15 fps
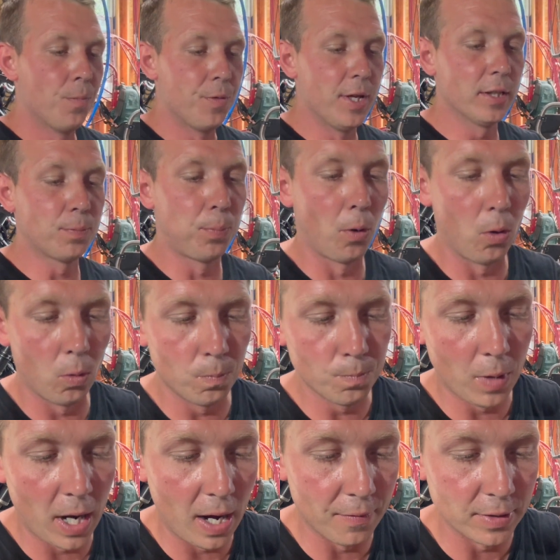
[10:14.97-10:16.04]
this bolt
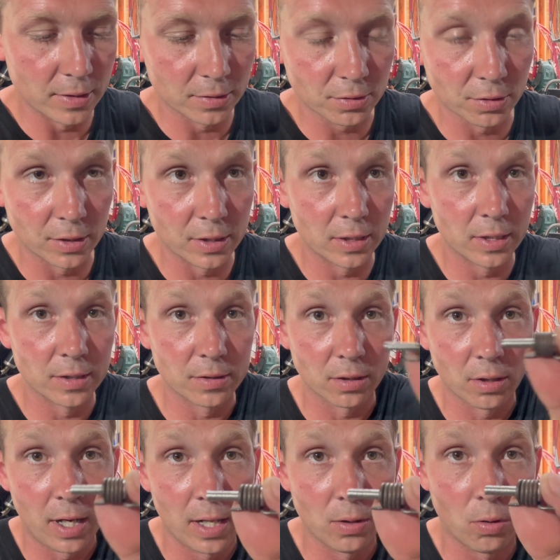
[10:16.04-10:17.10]
obviously is a
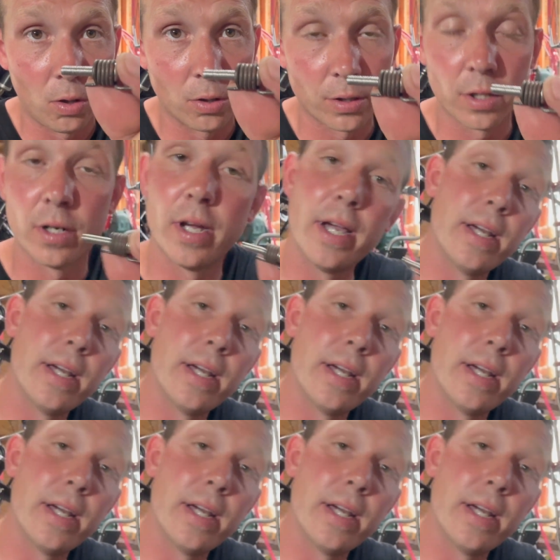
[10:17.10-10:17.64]
lot longer,